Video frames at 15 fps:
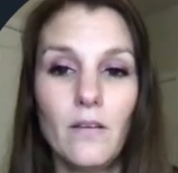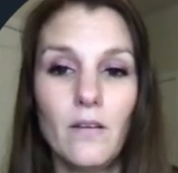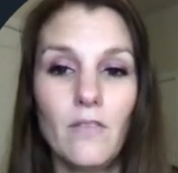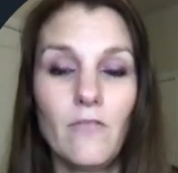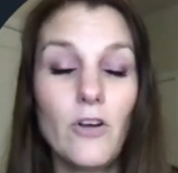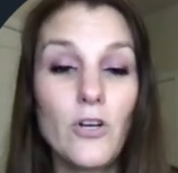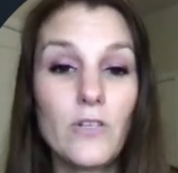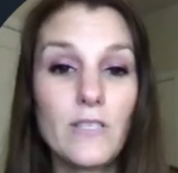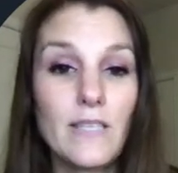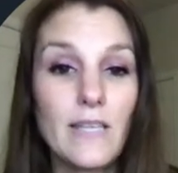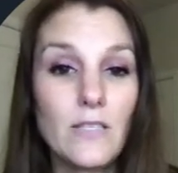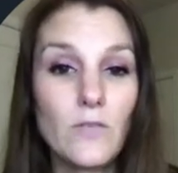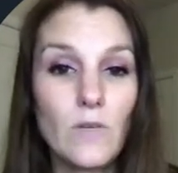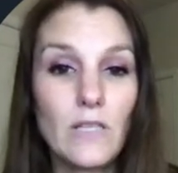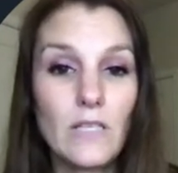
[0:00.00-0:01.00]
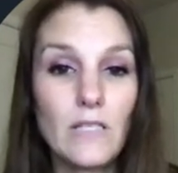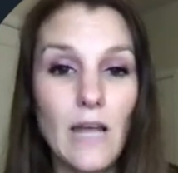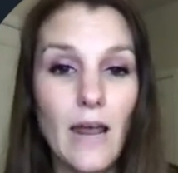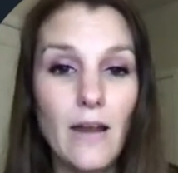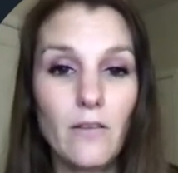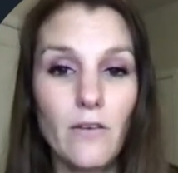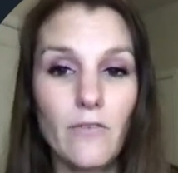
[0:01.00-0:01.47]
First, let's read the
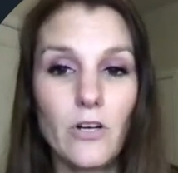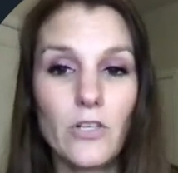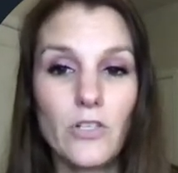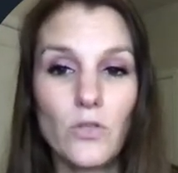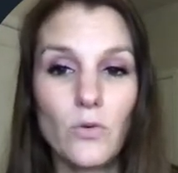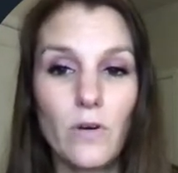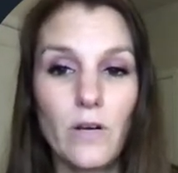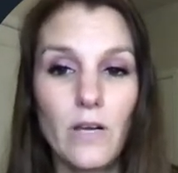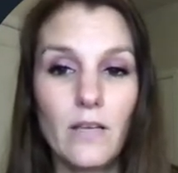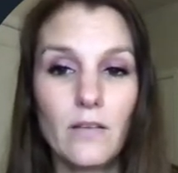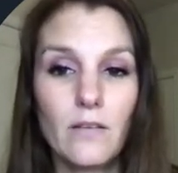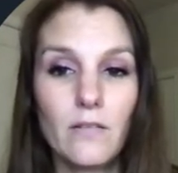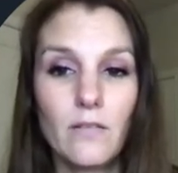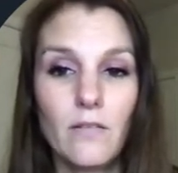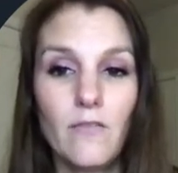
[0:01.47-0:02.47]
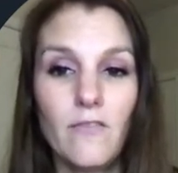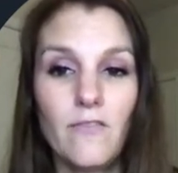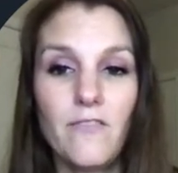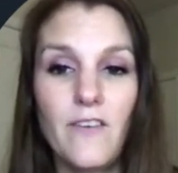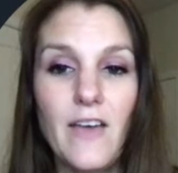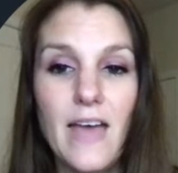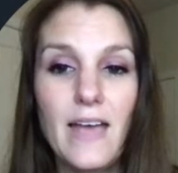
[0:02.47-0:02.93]
title of our story.
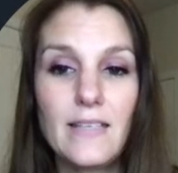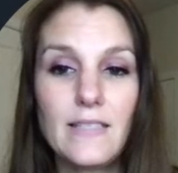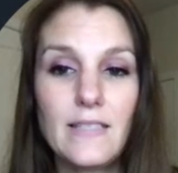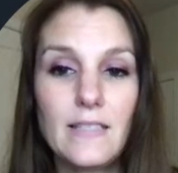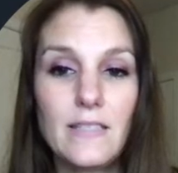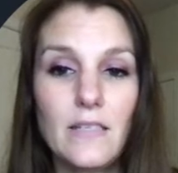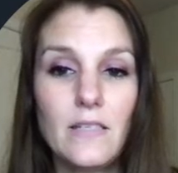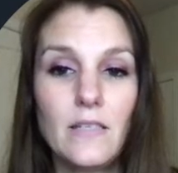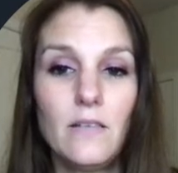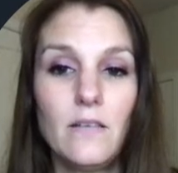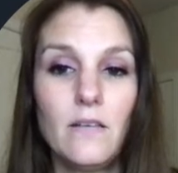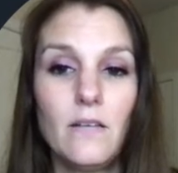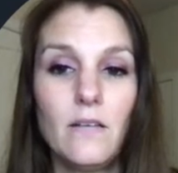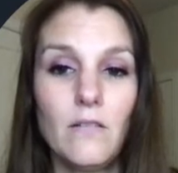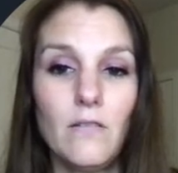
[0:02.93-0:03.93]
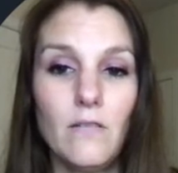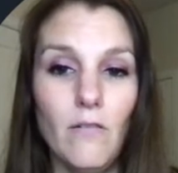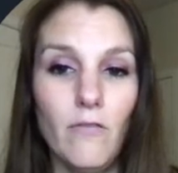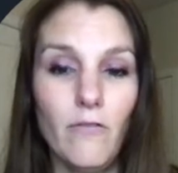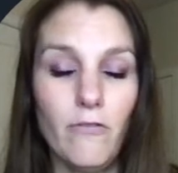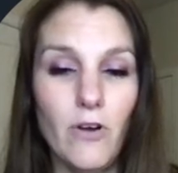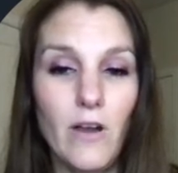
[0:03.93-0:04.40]
Fast
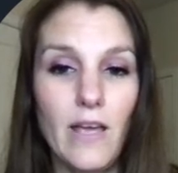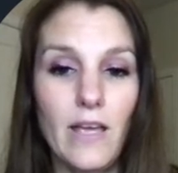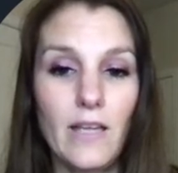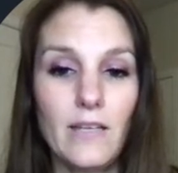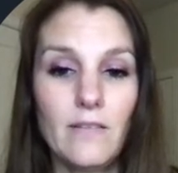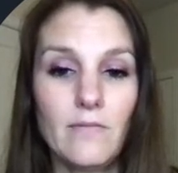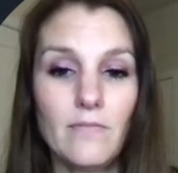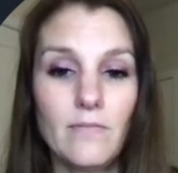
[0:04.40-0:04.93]
Fred.